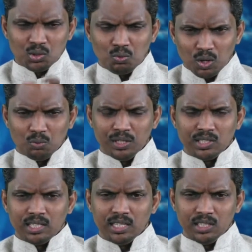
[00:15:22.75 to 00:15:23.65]
what we
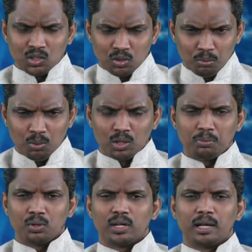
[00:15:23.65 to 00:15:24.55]
see in this
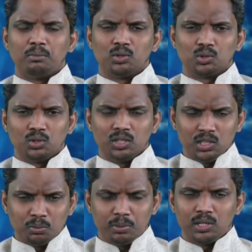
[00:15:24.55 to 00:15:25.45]
MOOC program also.
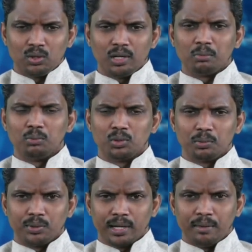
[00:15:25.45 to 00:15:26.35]
This particular
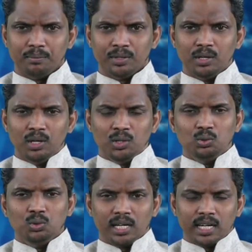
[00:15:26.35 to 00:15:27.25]
MOOC program,
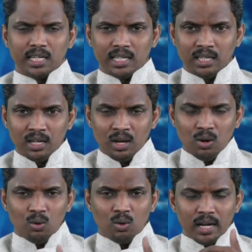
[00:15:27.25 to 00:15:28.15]
you are getting
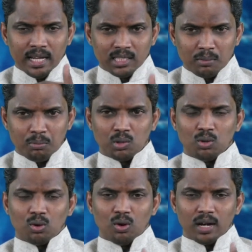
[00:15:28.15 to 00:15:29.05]
online support
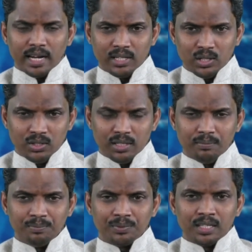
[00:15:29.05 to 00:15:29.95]
or online
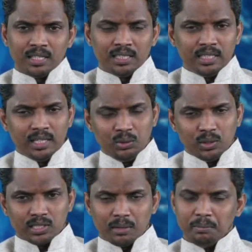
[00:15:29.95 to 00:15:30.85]
teaching, then you
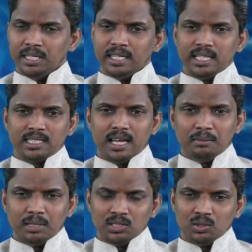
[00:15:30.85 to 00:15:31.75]
are submitting
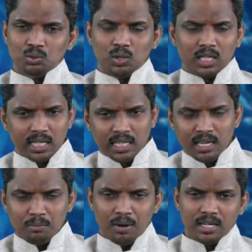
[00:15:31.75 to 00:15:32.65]
assignments, you are
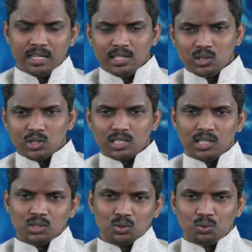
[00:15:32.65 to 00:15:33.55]
taking part in
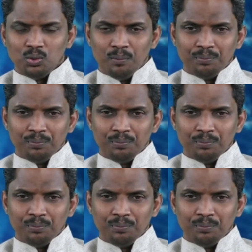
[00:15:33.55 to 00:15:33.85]
discussion through